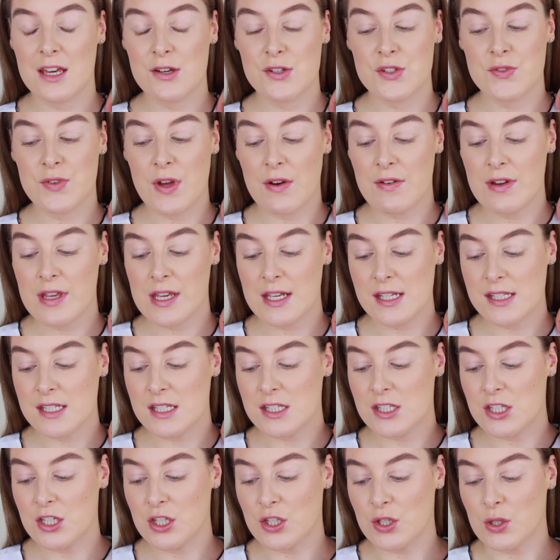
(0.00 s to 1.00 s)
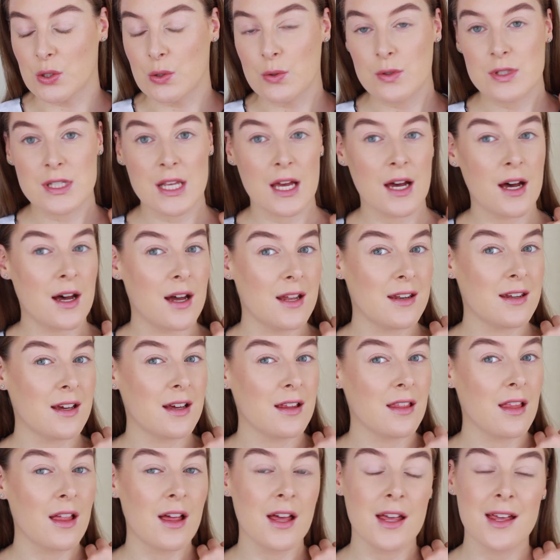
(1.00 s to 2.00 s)
It was very easy to use and I
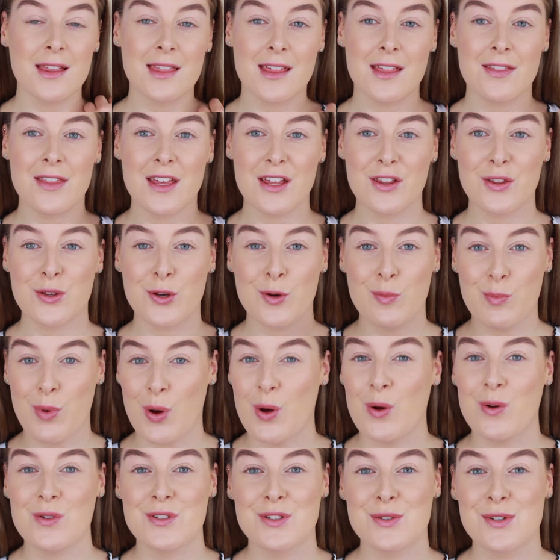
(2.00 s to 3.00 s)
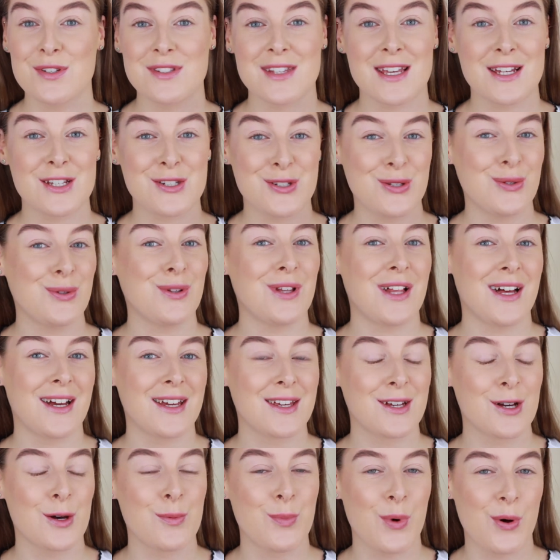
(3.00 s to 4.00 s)
like that they look bold because I do
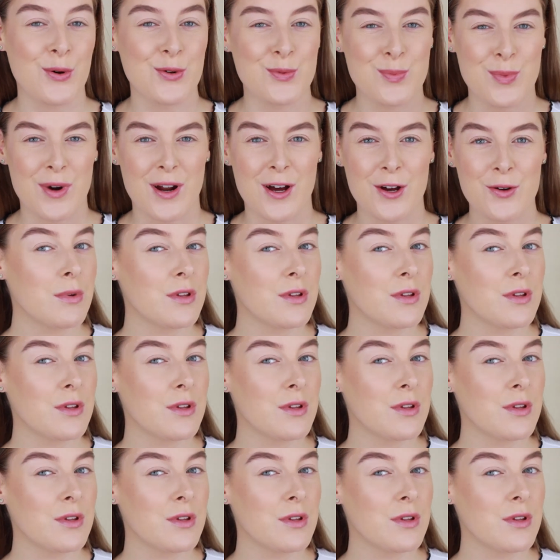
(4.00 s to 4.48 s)
like a bold brow,